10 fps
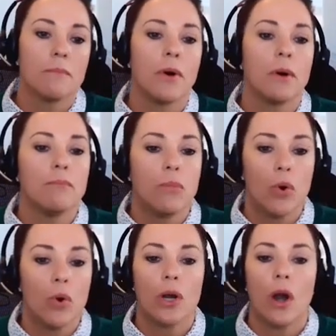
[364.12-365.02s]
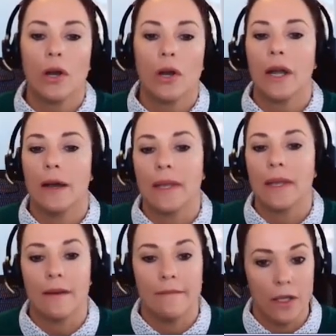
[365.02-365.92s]
But more are coming
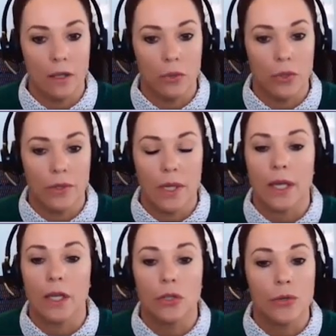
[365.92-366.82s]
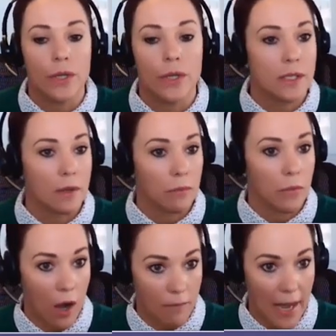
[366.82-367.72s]
available, including some
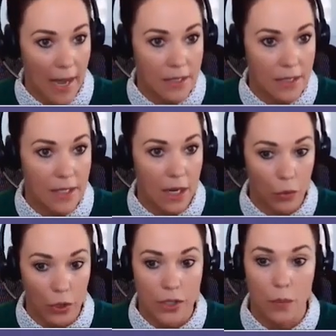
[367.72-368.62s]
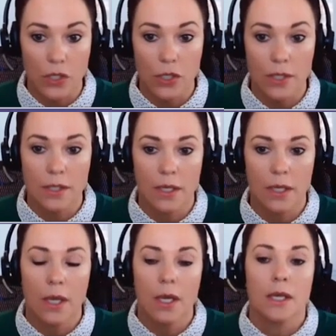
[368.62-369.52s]
compact network switches,
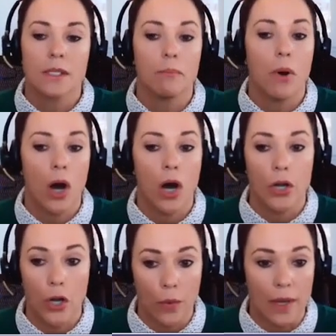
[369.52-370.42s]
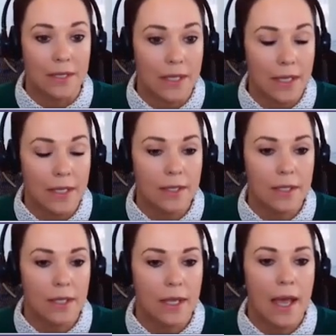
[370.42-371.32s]
some PON ONTs,
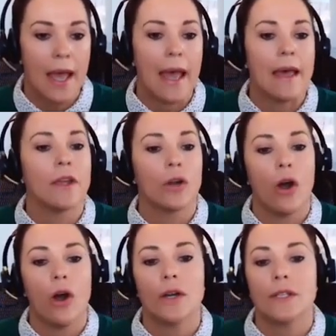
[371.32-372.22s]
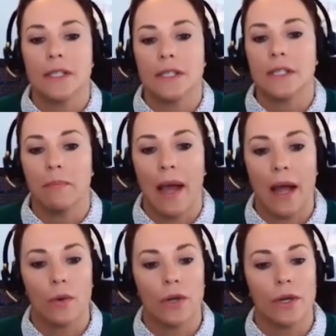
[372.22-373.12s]
and there are DC
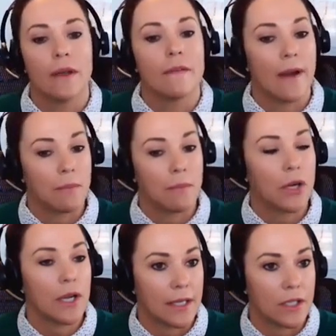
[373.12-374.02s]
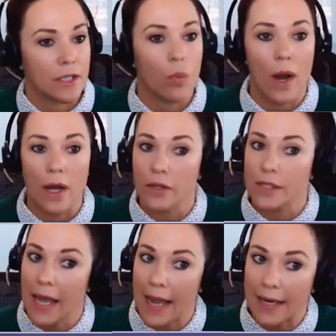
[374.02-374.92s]
powered fiber connected
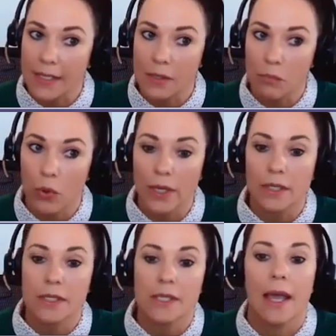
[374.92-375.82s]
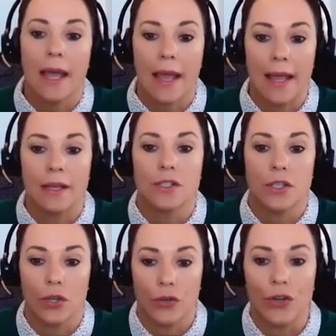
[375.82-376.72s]
wireless access points and
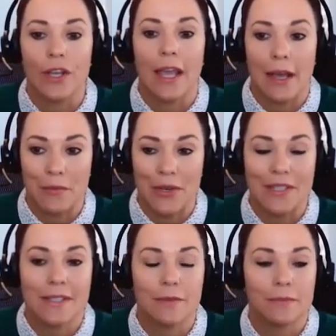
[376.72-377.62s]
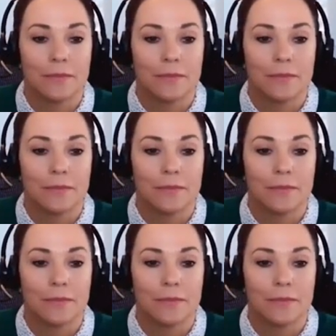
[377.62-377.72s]
security cameras.